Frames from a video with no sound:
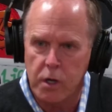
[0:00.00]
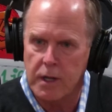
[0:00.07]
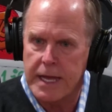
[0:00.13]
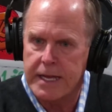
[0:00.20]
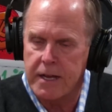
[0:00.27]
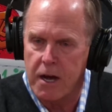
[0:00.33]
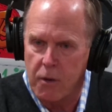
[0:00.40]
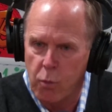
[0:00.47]

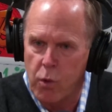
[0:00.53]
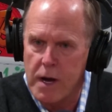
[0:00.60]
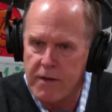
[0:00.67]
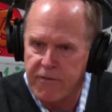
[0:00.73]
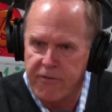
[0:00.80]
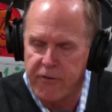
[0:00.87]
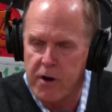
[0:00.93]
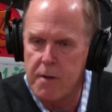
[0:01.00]
like, what?
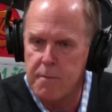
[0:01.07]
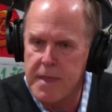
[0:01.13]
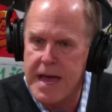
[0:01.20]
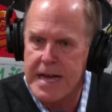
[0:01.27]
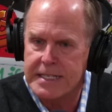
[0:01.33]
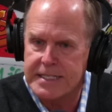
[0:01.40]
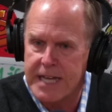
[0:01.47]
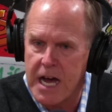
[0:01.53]
From
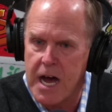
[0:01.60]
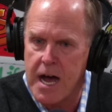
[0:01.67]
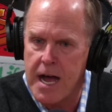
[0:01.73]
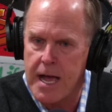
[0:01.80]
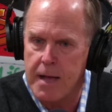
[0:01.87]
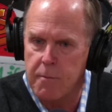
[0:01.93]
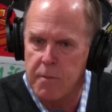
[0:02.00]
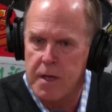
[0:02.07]
that
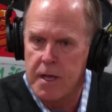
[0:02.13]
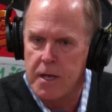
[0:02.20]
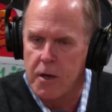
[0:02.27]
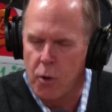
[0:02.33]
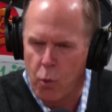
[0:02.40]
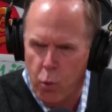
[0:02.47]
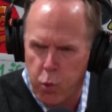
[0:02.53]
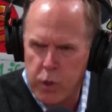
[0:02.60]
time,
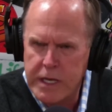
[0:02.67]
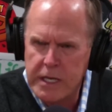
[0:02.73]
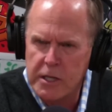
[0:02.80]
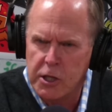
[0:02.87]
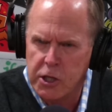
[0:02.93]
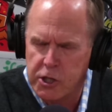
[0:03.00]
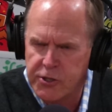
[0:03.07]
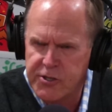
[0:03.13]
we
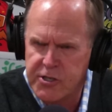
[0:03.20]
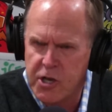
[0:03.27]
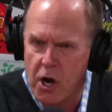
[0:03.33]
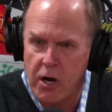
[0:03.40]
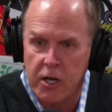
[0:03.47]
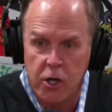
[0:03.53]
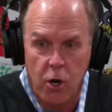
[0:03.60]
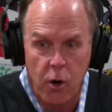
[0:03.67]

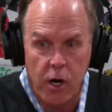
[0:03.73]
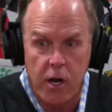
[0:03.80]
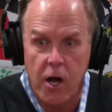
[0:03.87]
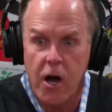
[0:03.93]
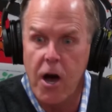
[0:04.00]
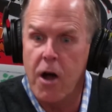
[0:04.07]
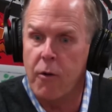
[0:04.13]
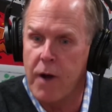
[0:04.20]
started going,
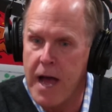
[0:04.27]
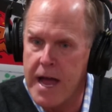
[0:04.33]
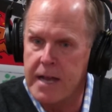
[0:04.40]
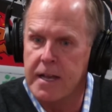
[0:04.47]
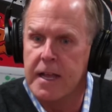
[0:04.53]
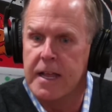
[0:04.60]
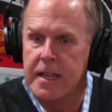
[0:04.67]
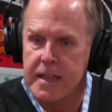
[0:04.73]
all right,
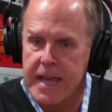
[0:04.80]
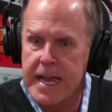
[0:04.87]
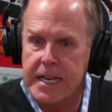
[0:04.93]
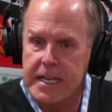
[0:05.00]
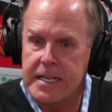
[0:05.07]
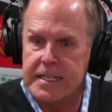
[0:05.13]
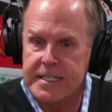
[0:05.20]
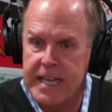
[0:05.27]
they
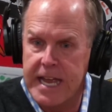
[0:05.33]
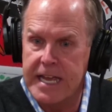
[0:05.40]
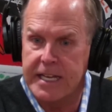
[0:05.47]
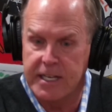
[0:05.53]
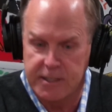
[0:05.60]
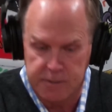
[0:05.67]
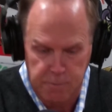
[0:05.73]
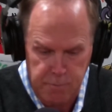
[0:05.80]
didn't take
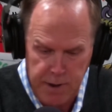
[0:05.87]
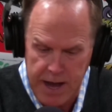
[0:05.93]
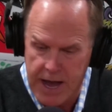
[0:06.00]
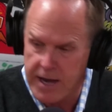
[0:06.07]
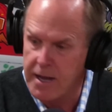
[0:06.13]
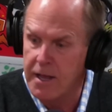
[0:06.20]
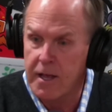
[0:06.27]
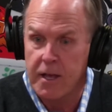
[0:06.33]
us,
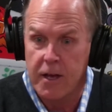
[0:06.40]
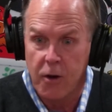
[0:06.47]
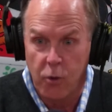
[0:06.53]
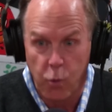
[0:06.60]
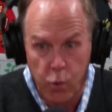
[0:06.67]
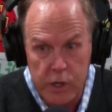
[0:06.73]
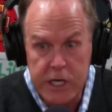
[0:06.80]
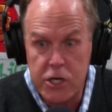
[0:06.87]
but
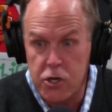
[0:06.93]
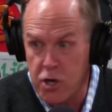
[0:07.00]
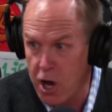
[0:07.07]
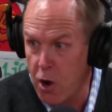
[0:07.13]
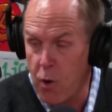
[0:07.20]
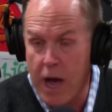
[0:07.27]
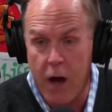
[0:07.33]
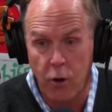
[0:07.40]
we
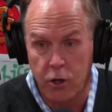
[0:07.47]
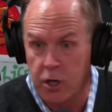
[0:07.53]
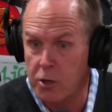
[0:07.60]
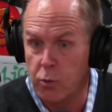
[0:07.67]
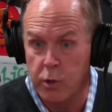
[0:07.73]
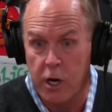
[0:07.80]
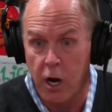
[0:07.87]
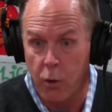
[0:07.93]
know how good
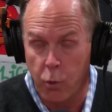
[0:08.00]
we are.